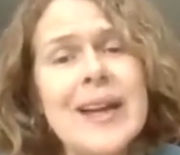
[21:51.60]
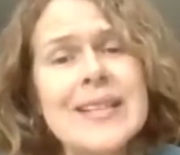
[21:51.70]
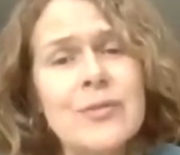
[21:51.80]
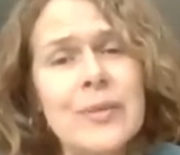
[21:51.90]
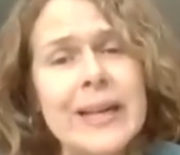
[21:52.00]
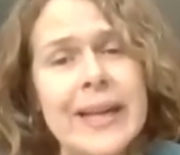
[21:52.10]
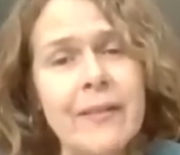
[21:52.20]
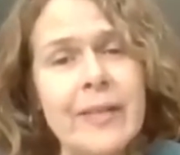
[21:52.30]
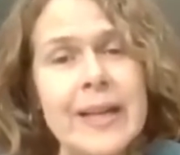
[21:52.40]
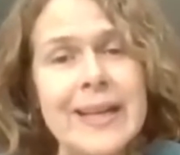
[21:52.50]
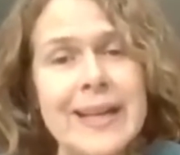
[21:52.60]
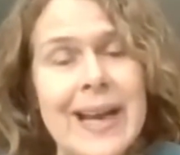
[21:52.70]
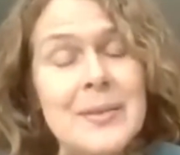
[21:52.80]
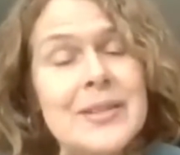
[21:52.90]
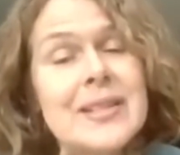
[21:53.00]
that's really lovely.
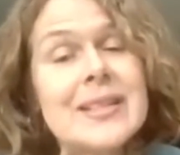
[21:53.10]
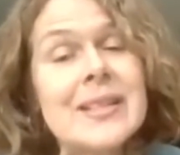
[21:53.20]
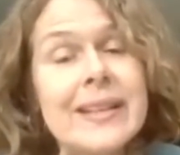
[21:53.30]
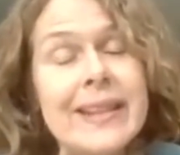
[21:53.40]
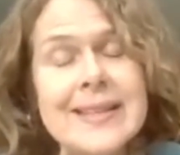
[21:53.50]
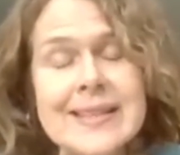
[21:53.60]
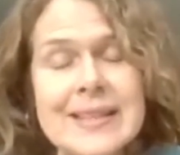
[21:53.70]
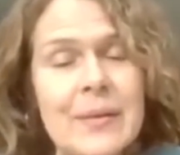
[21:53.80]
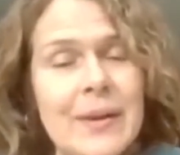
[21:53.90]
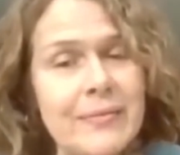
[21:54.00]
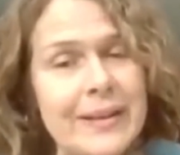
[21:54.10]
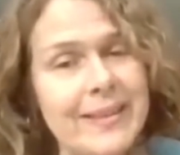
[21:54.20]
That's so lovely.